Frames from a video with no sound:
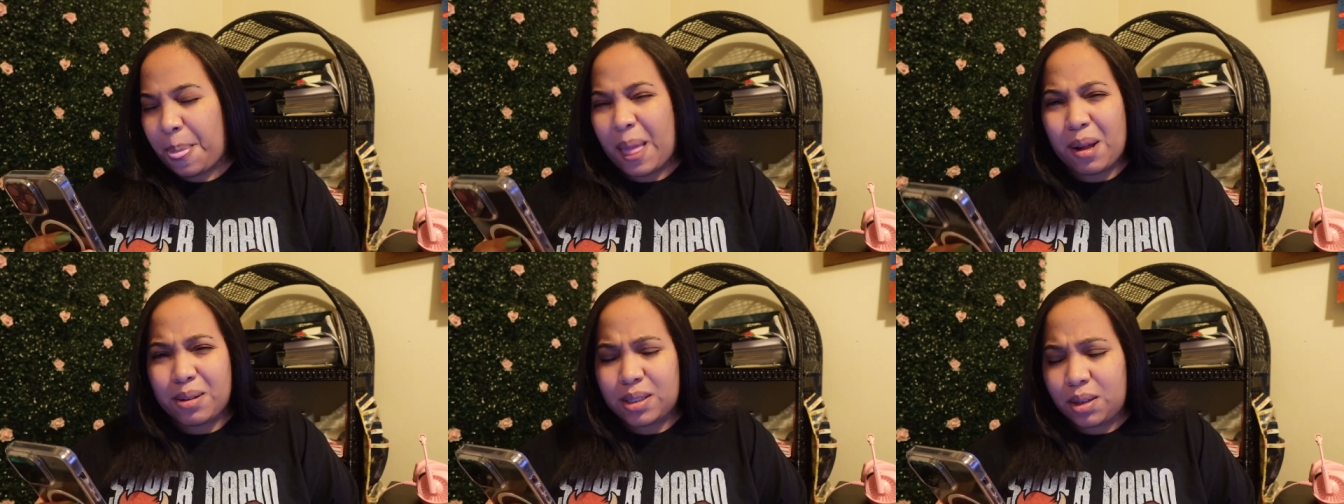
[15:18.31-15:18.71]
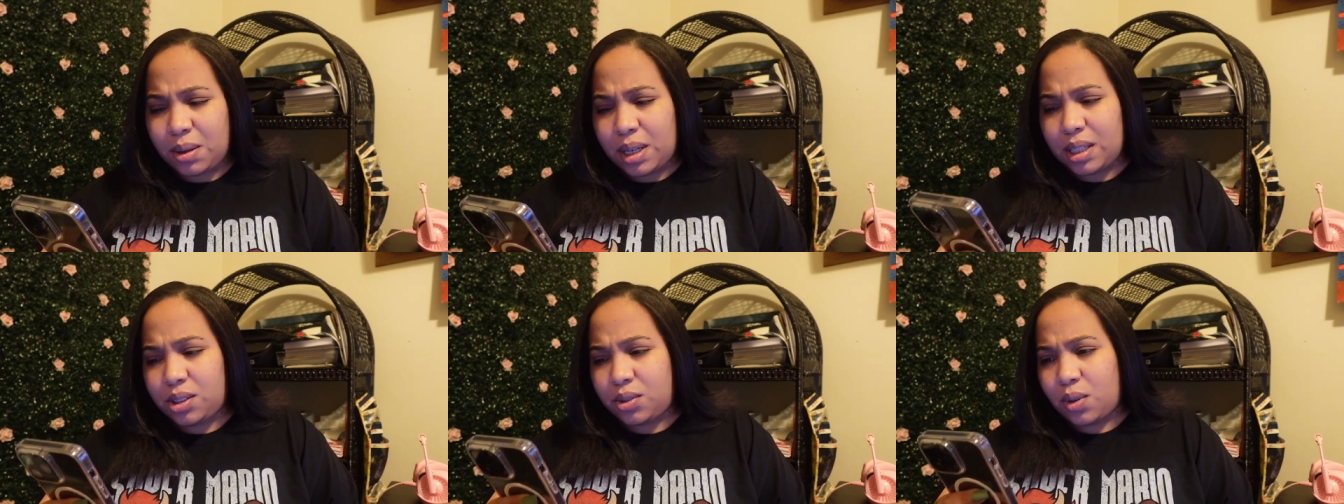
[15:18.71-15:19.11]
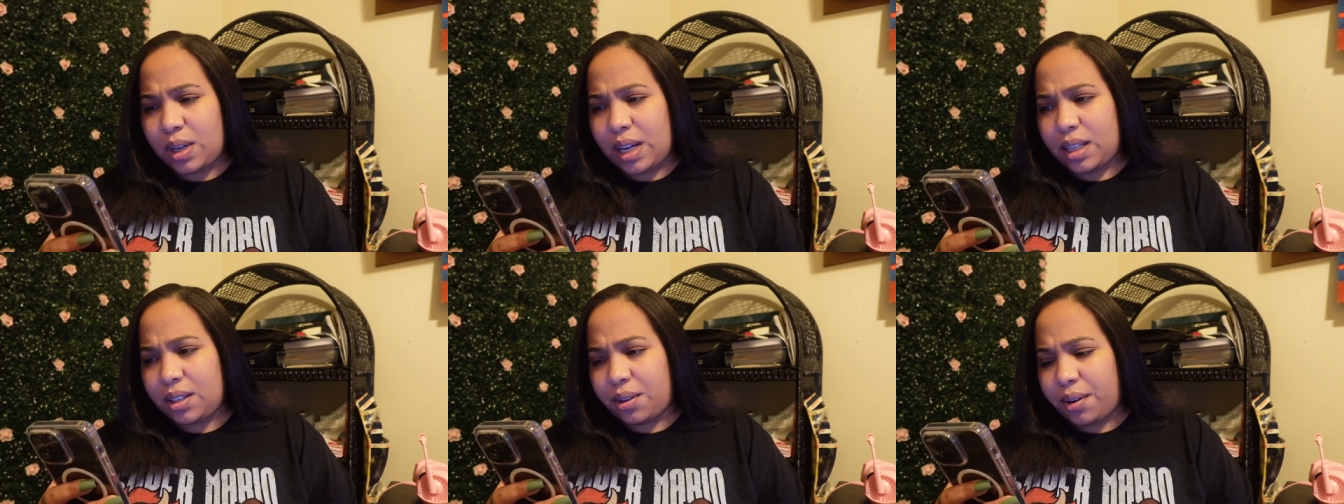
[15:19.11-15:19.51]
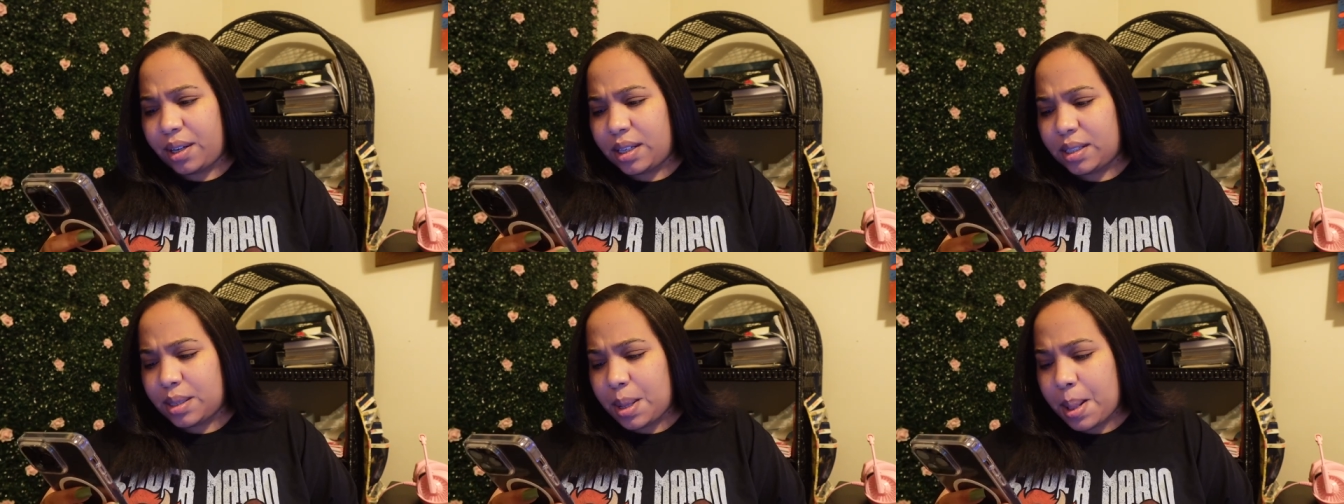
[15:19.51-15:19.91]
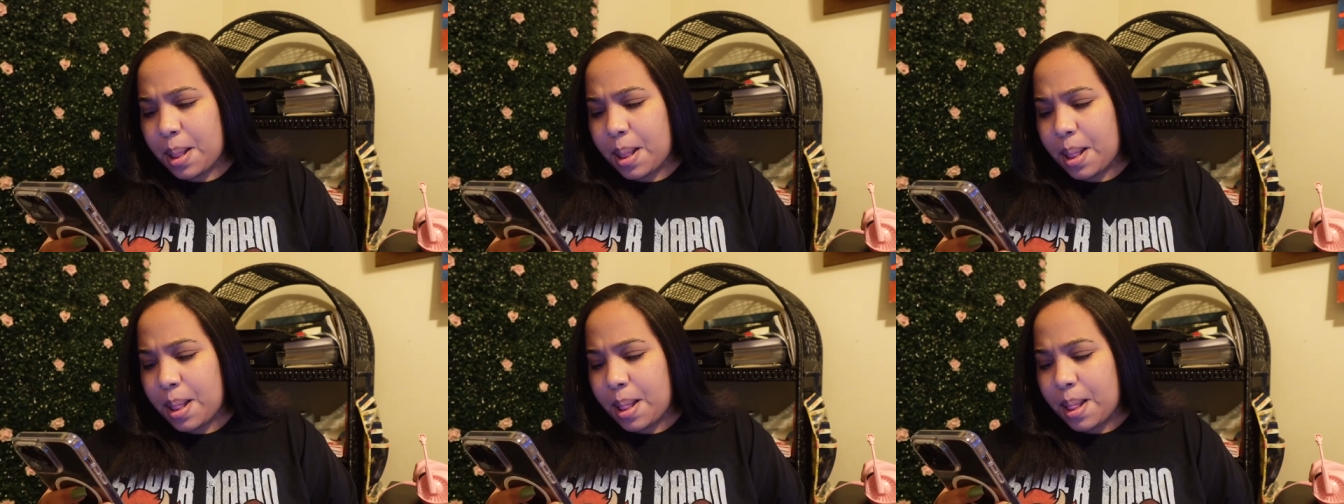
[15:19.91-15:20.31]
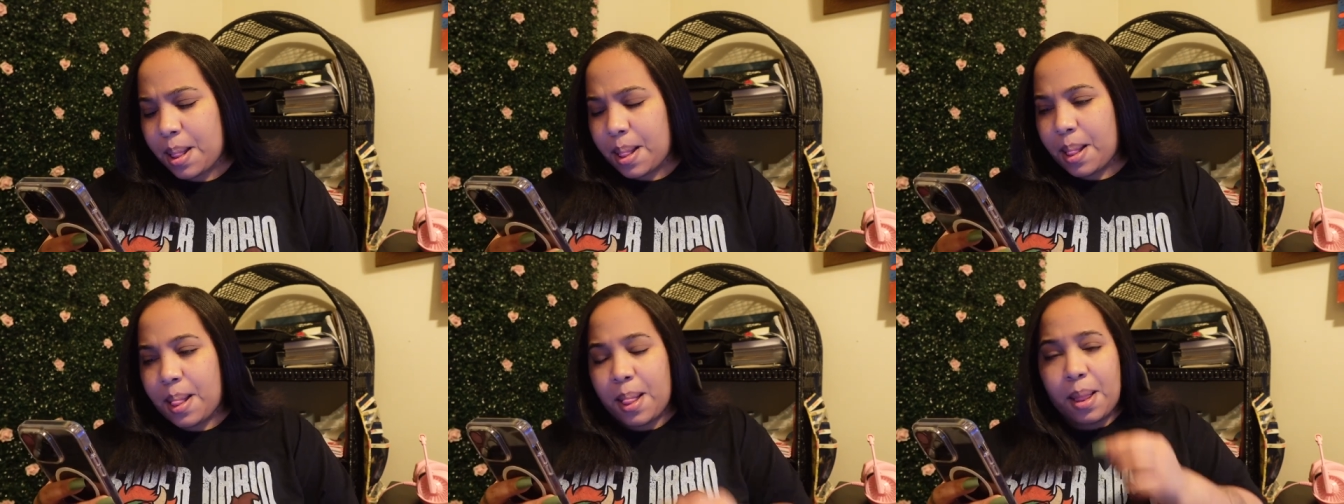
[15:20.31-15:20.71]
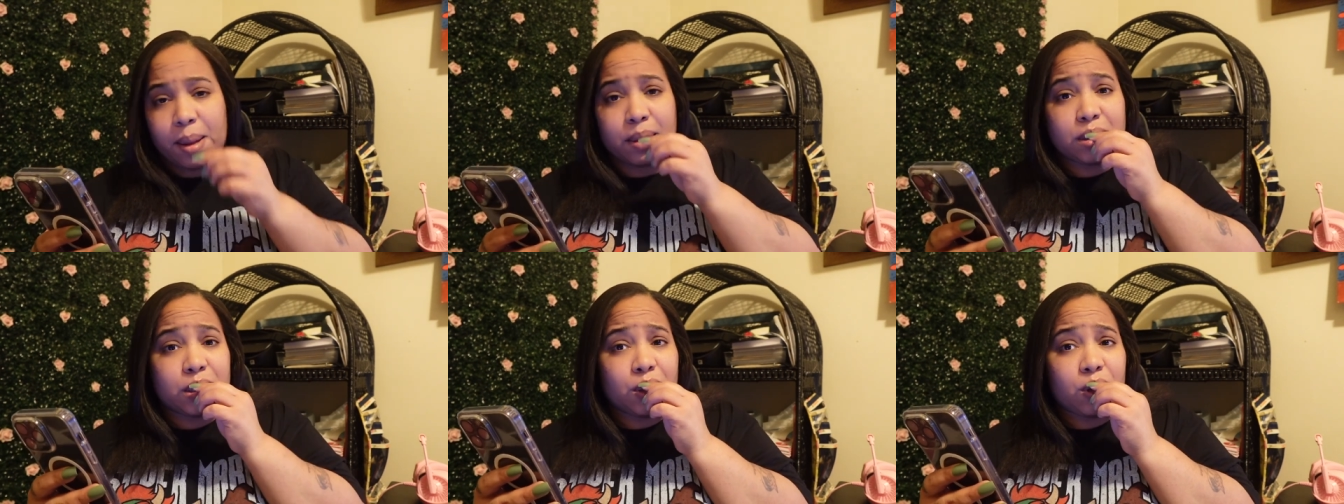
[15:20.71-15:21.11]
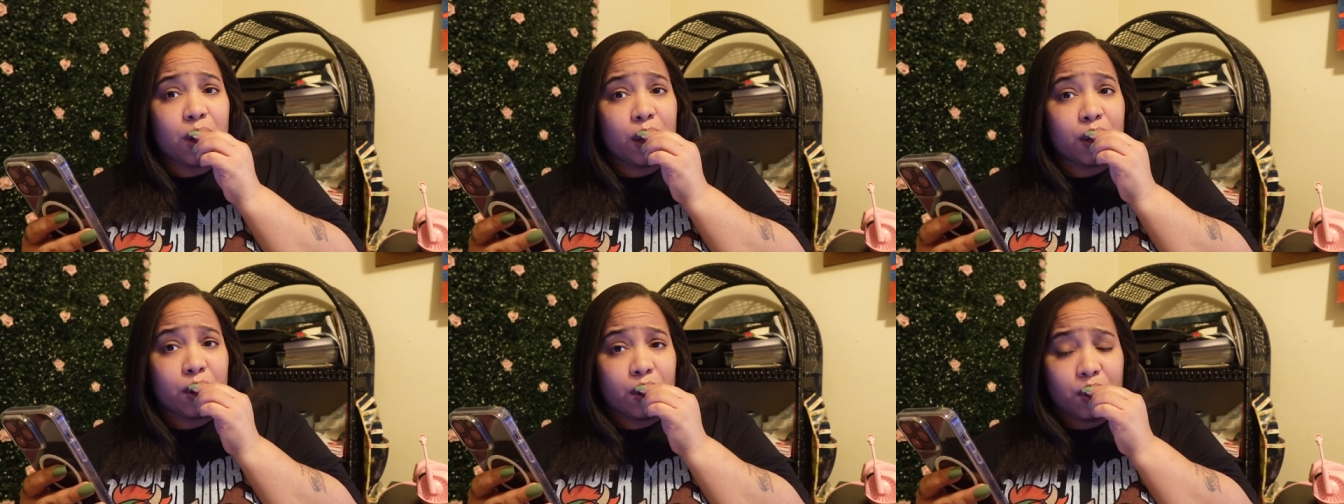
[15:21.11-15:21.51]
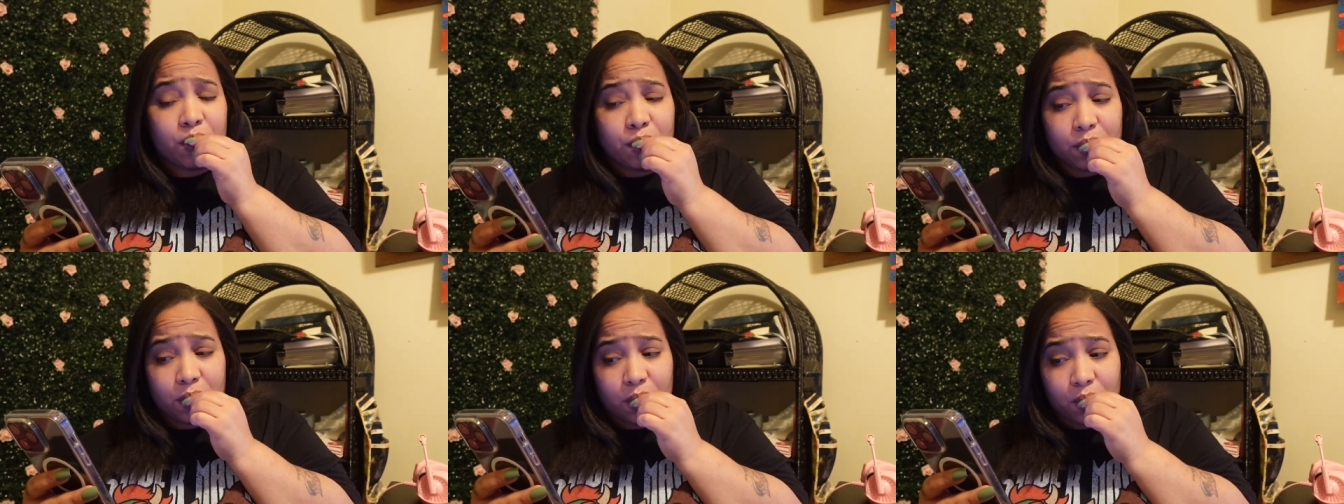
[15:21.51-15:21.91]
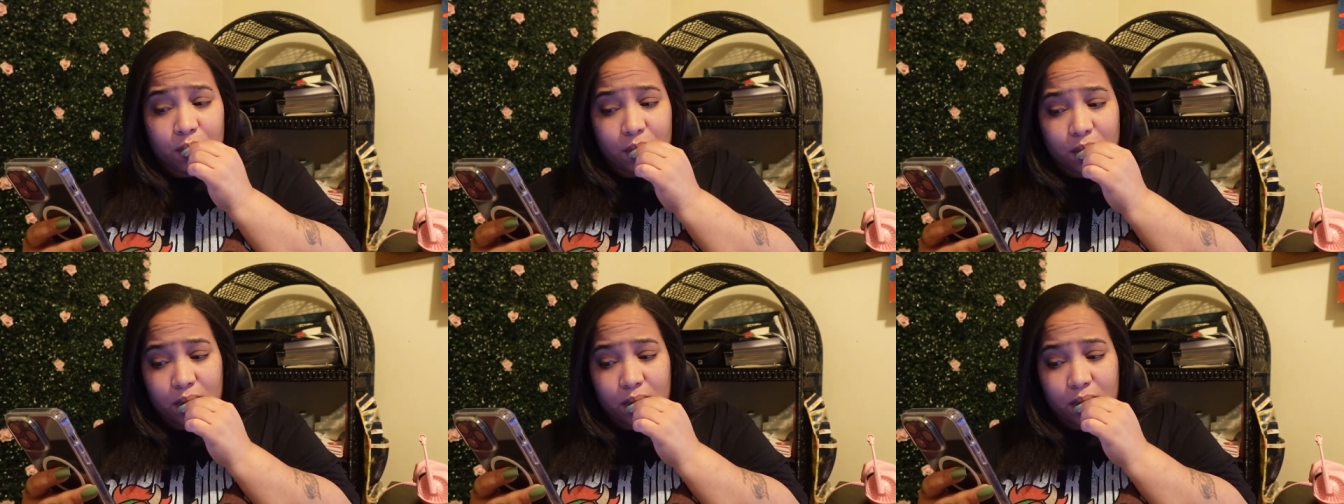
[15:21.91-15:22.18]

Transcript: Oh, it's only at 28 degrees. Still kind of cold though.